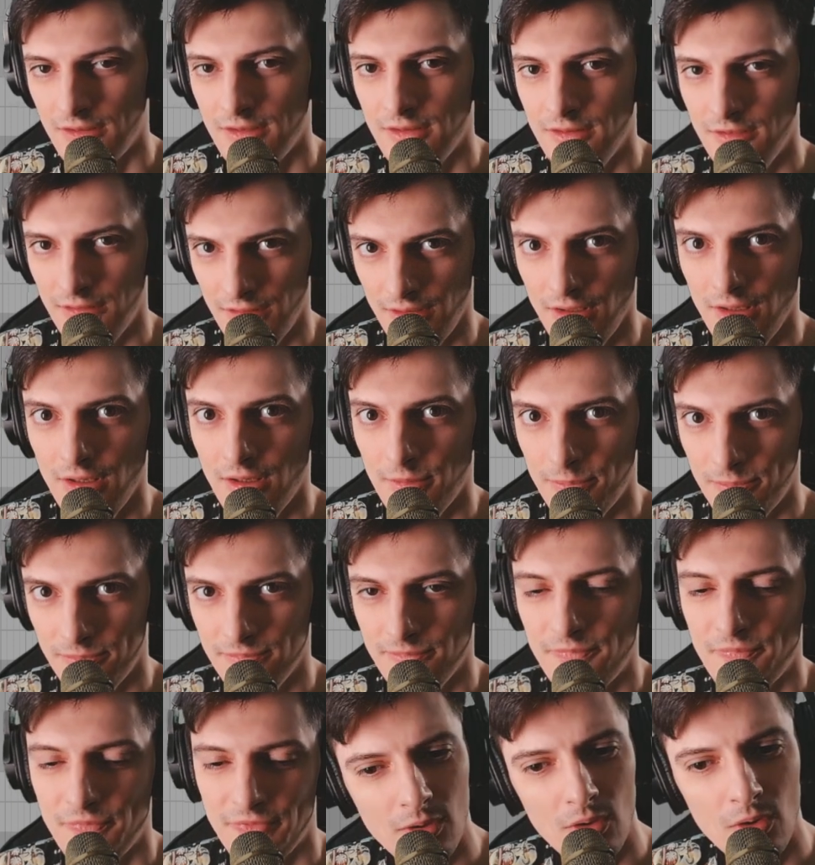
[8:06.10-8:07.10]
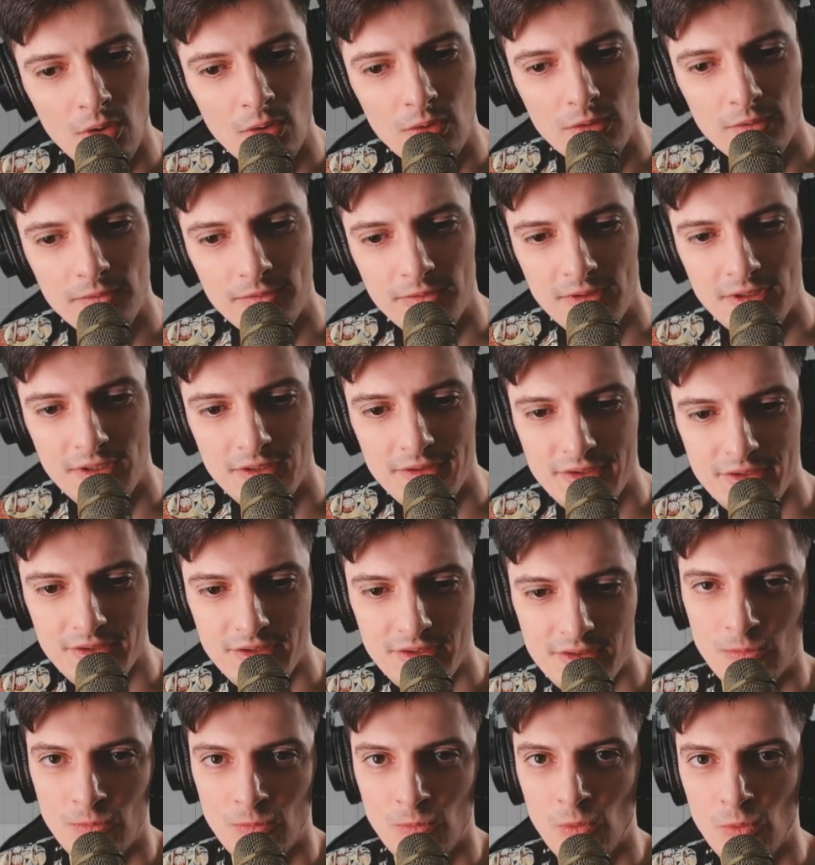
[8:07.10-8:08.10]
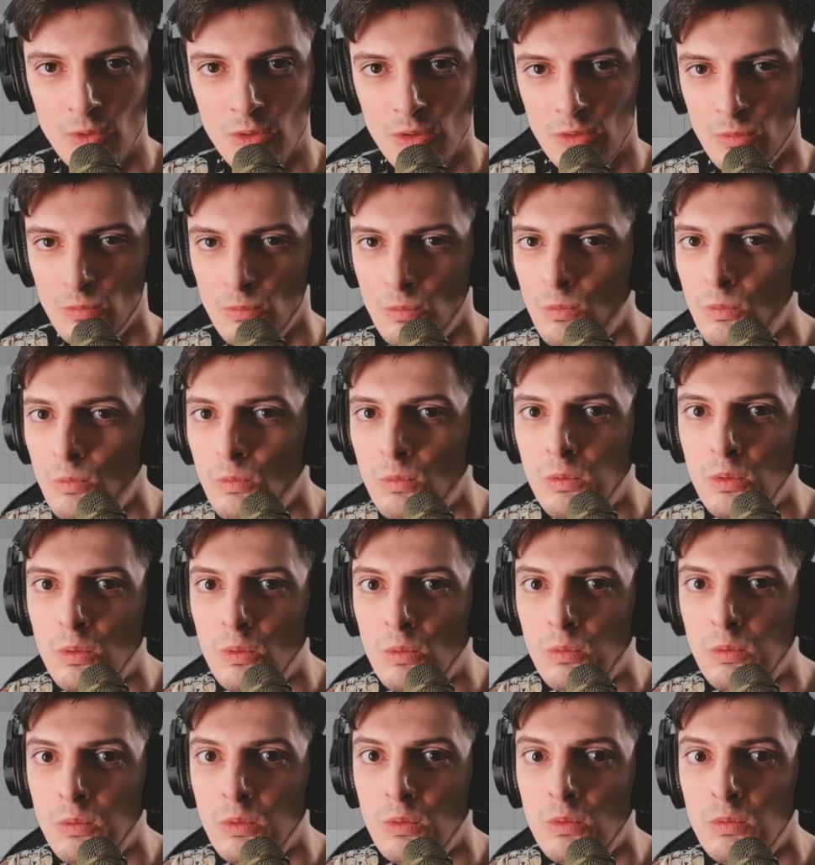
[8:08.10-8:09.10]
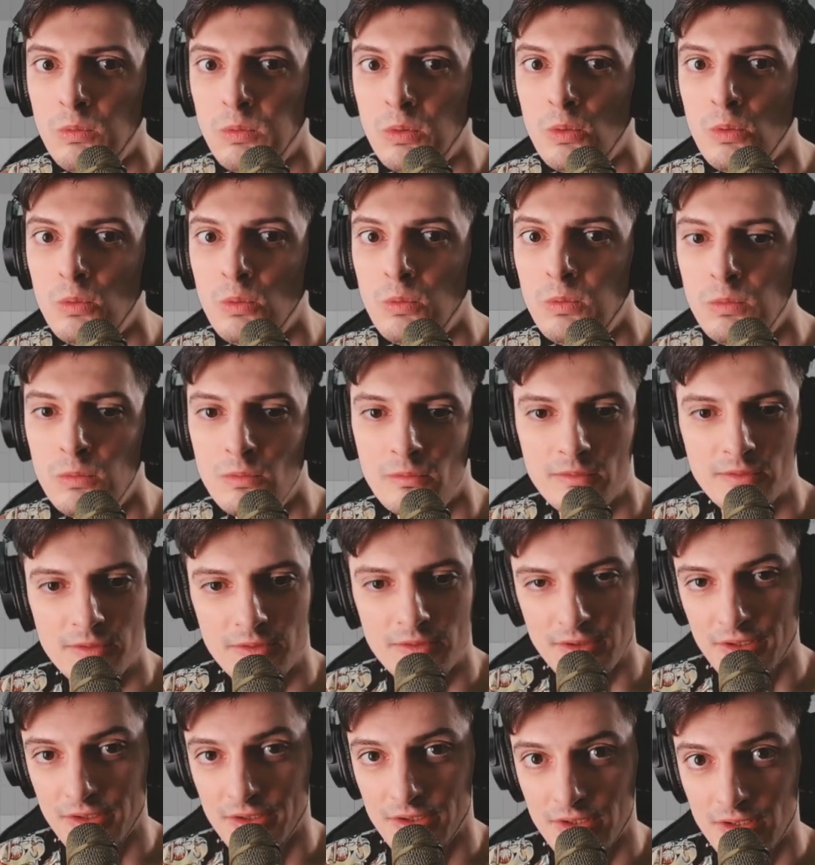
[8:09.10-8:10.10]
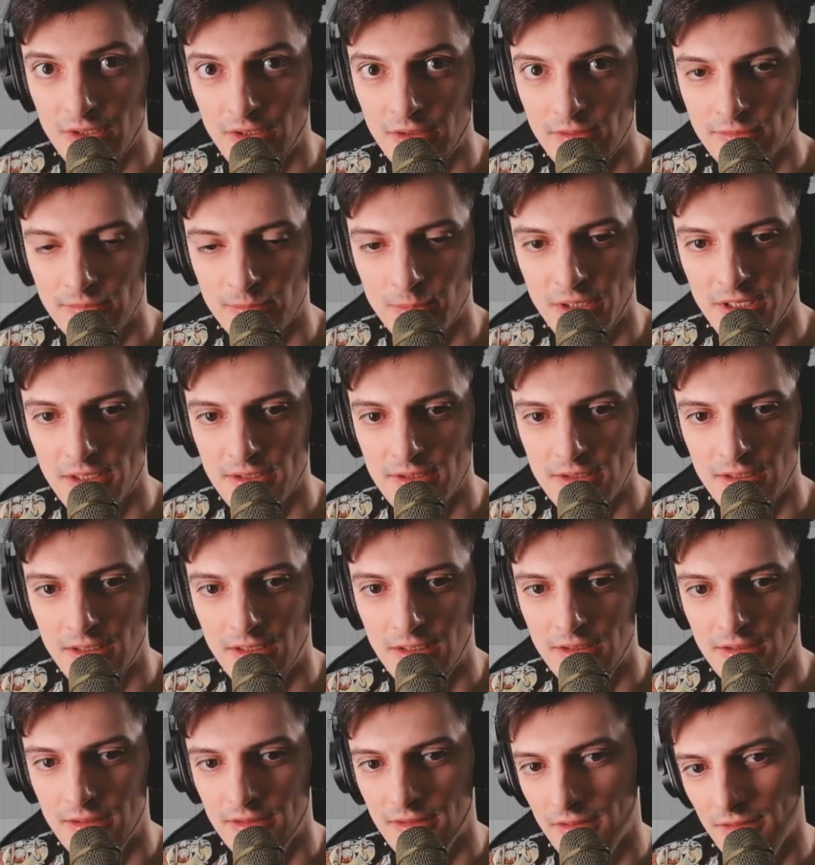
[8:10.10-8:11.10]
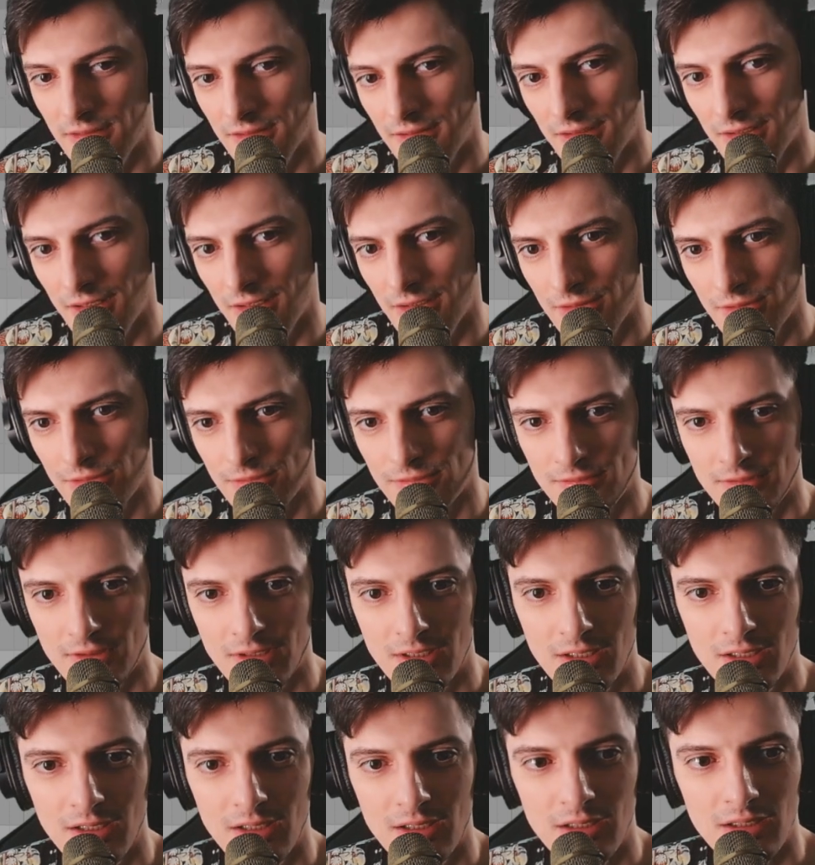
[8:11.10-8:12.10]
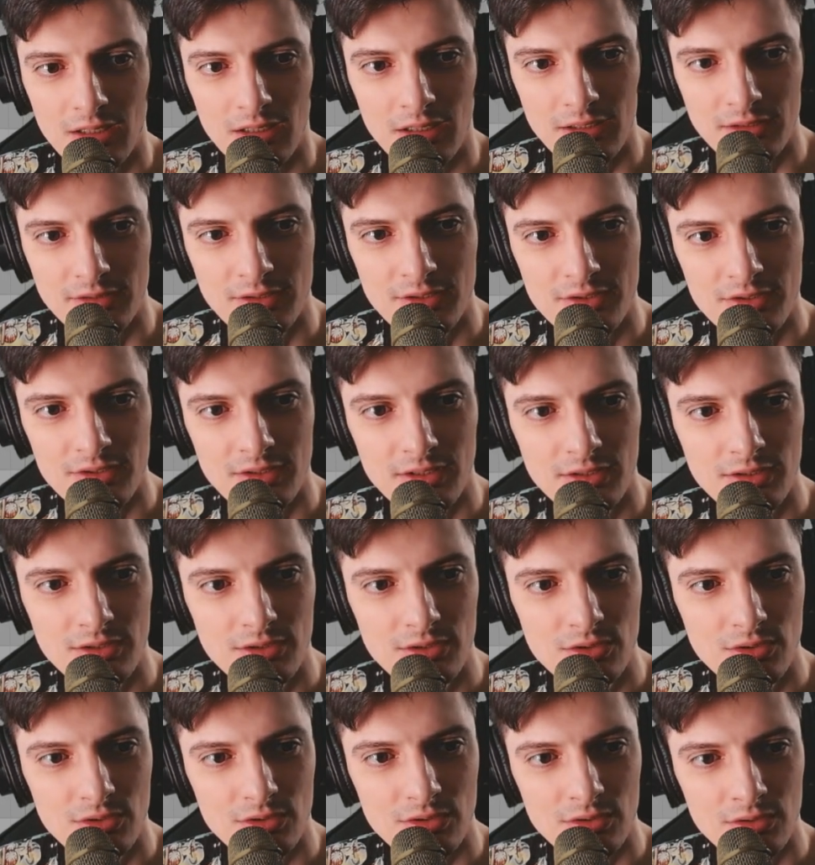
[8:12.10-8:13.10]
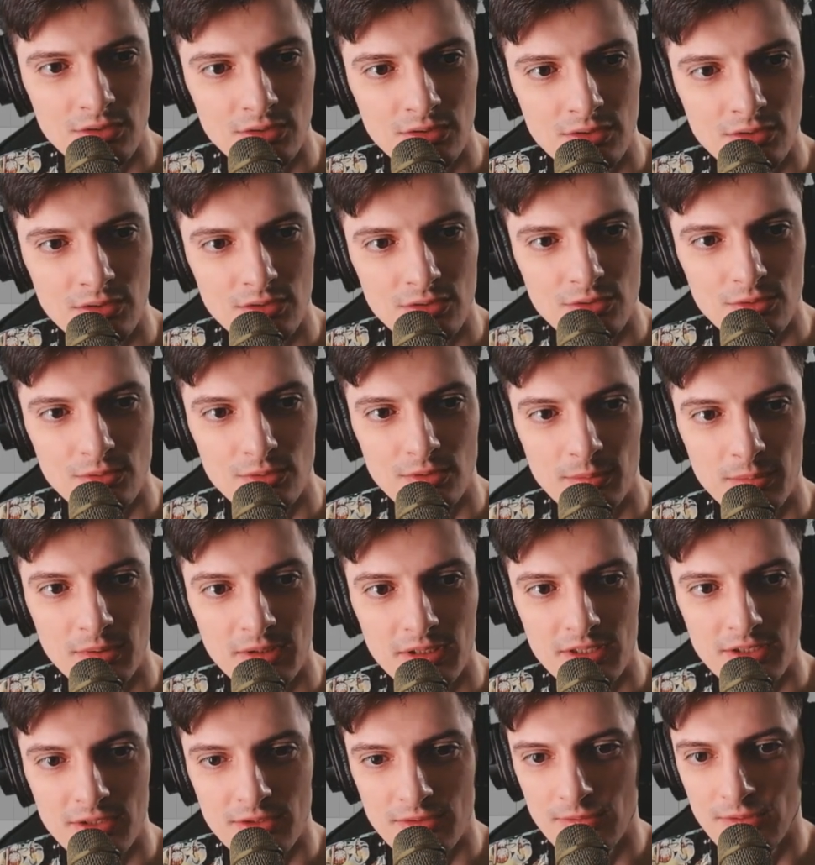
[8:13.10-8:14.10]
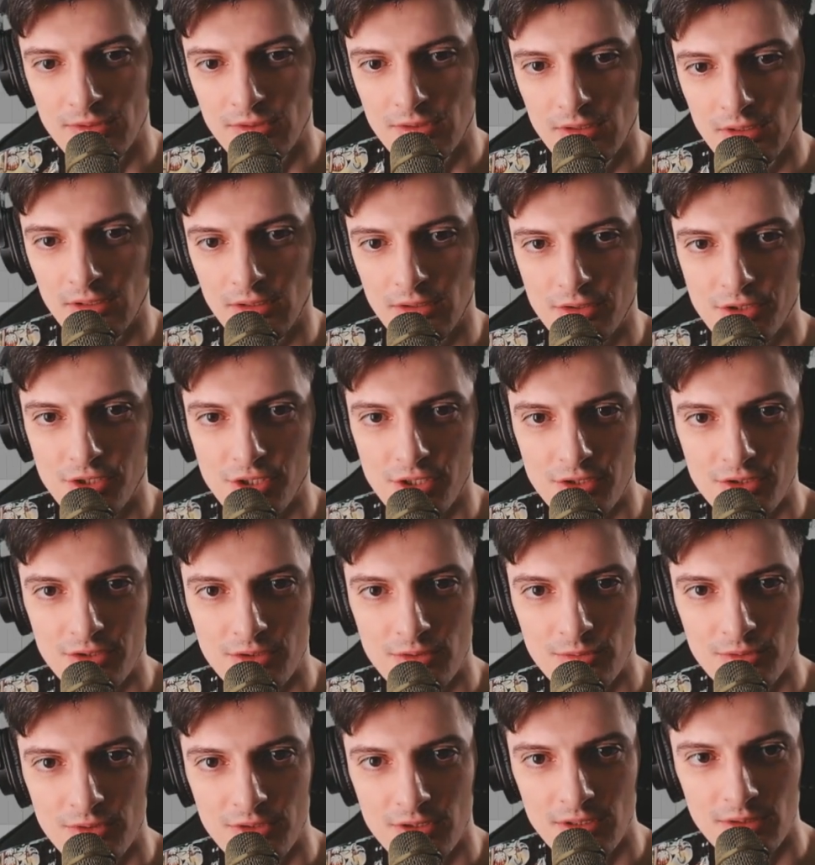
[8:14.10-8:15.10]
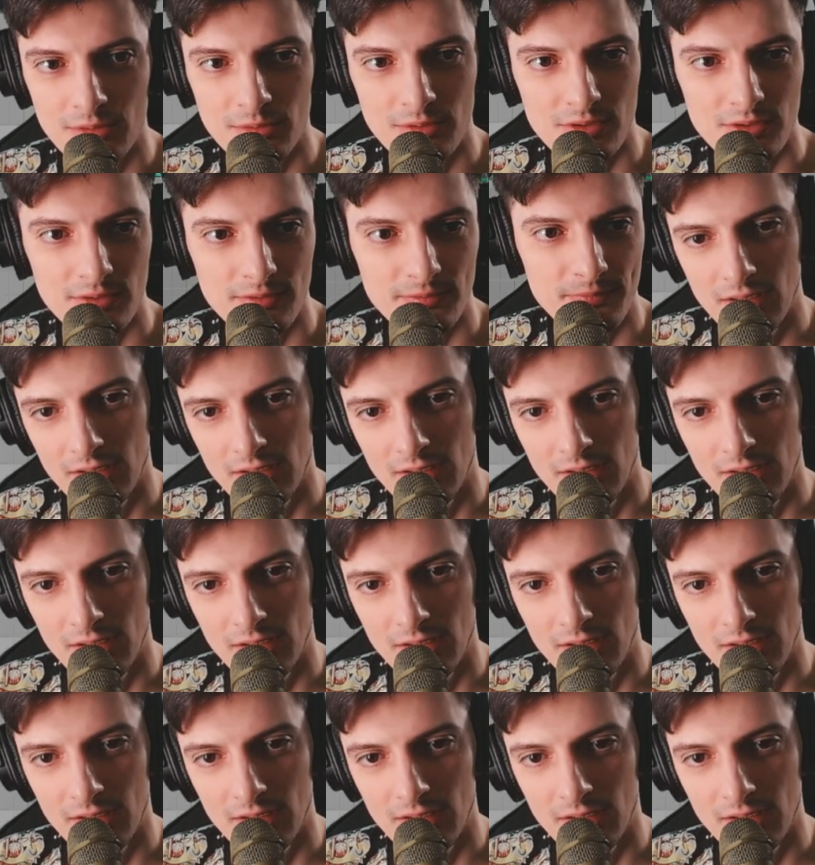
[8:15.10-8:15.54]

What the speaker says: Yep. All of his vocal, this stuff, bassline, kind of, I decided to replace with orchestral sounds.